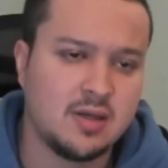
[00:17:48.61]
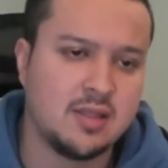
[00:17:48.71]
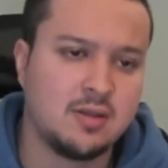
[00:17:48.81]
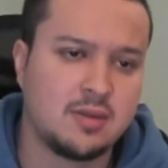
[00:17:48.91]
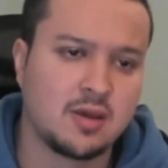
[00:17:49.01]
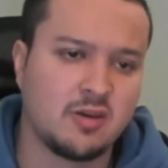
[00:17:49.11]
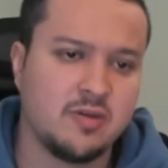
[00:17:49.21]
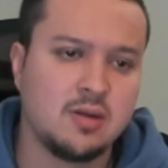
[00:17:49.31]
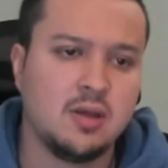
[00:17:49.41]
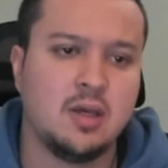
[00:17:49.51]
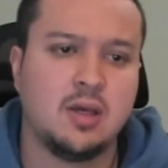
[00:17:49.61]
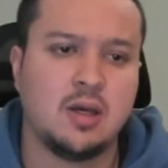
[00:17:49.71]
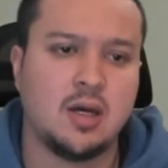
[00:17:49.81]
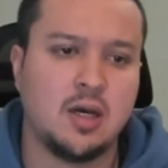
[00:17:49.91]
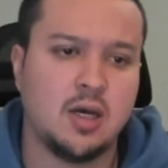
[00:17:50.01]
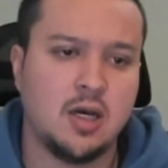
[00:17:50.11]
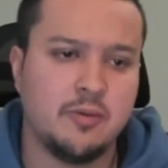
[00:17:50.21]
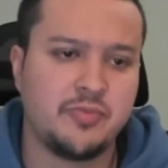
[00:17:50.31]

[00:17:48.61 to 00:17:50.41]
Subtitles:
I didn't think of it.